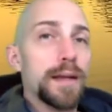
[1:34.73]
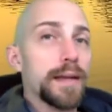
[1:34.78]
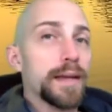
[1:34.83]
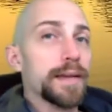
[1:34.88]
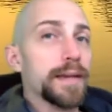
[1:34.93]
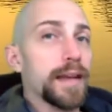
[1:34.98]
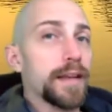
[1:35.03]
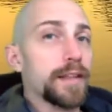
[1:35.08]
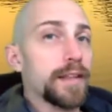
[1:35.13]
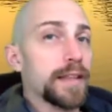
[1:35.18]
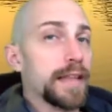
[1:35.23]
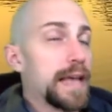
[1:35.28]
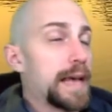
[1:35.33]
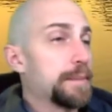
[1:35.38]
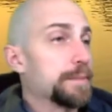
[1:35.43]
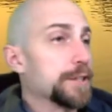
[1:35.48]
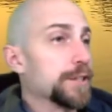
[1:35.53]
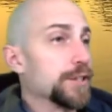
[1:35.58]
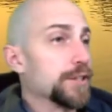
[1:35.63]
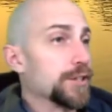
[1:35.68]
Now that the
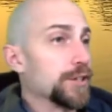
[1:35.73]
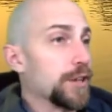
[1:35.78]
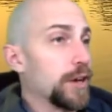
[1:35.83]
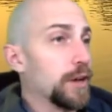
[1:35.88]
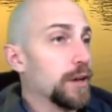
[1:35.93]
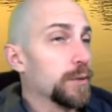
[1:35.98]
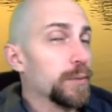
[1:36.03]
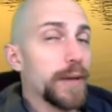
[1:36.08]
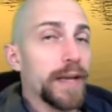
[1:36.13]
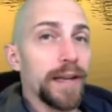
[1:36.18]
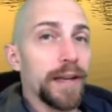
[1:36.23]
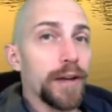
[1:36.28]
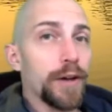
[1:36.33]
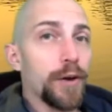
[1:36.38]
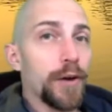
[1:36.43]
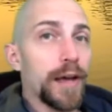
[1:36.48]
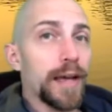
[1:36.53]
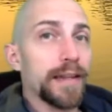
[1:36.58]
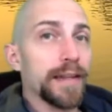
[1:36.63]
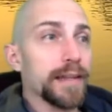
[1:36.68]
app is installed, we can
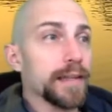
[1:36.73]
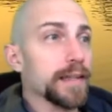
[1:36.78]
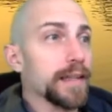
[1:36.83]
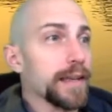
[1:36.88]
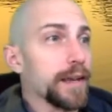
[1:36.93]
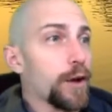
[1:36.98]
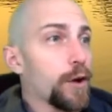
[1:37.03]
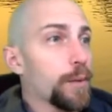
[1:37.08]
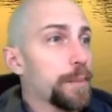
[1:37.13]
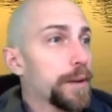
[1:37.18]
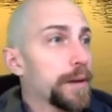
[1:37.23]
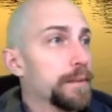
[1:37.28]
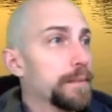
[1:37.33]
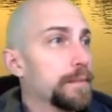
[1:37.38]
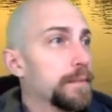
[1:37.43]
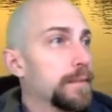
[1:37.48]
go ahead and click Open,